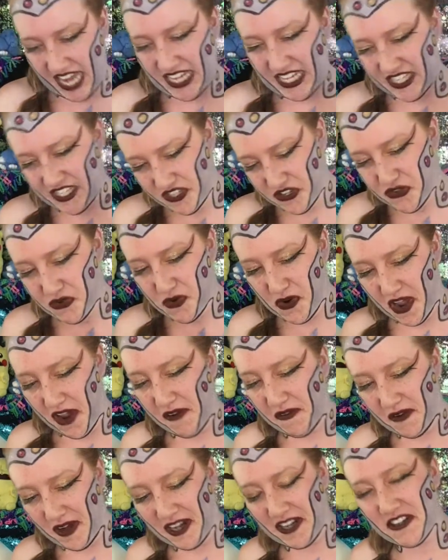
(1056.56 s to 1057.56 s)
of do
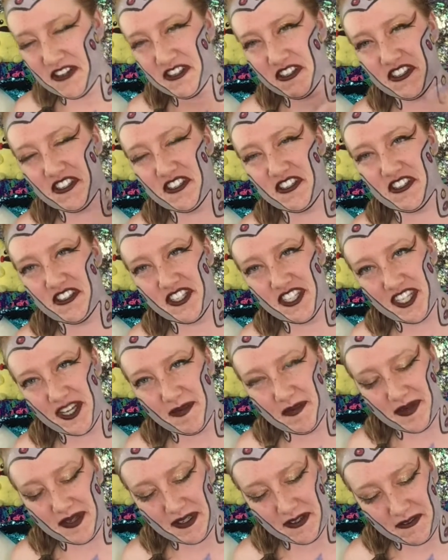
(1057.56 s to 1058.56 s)
want Wrecker's
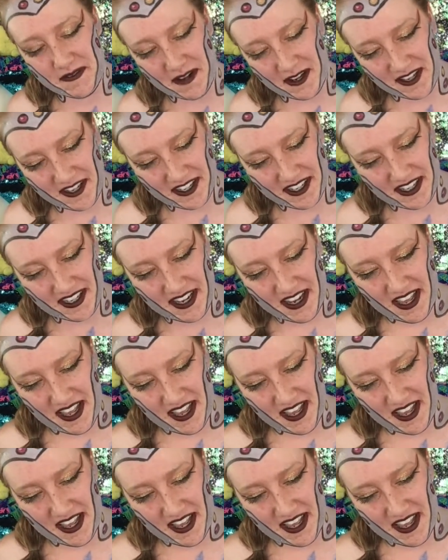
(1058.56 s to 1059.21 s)
chip to work,